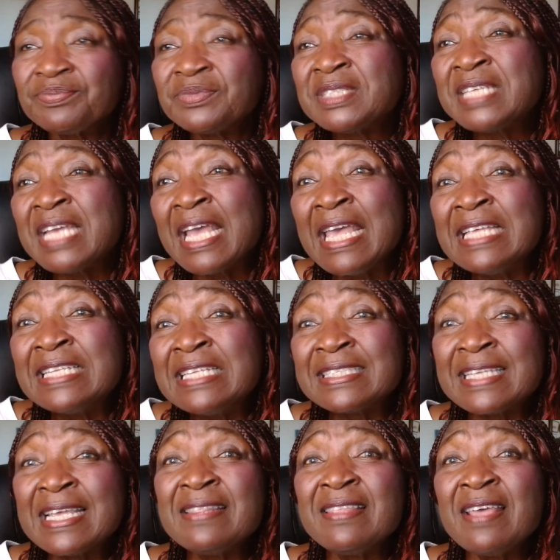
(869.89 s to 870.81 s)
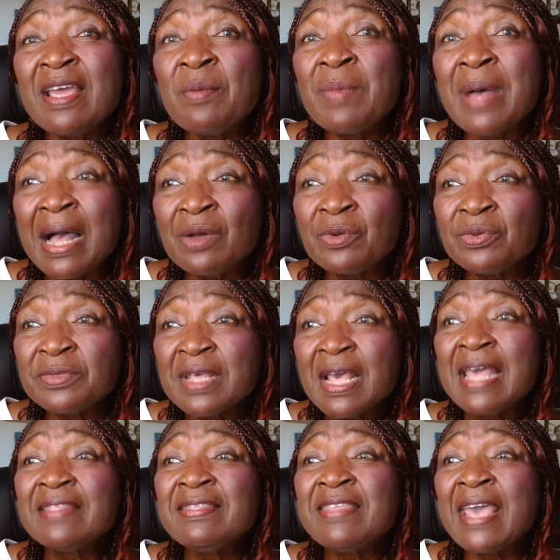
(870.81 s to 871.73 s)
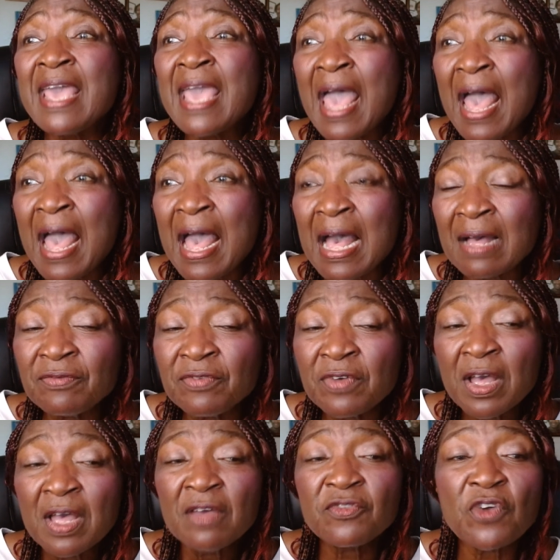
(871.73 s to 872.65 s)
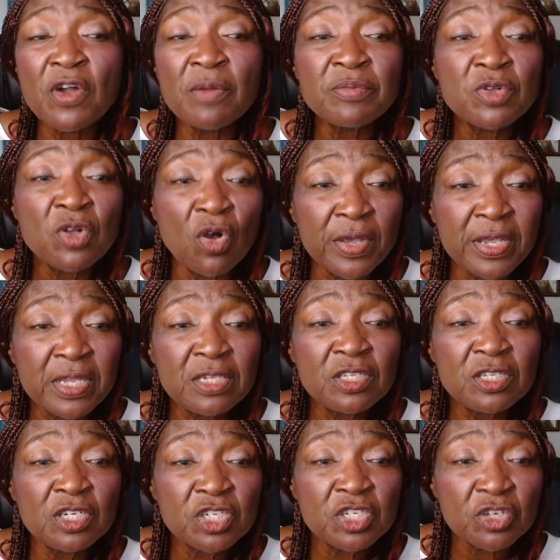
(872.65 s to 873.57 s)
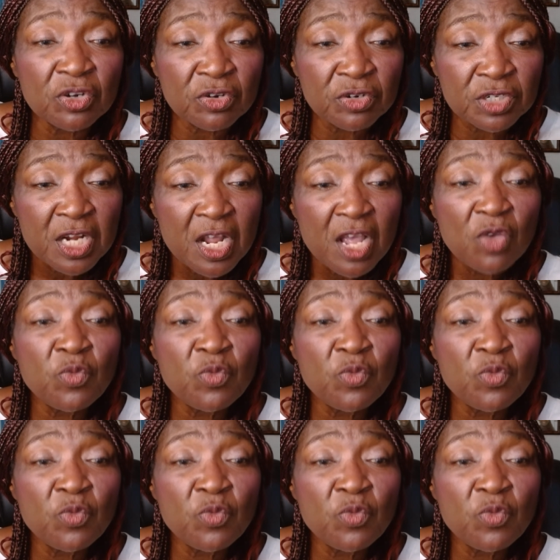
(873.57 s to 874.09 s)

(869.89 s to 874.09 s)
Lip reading: taste in their mouth they have from going to church,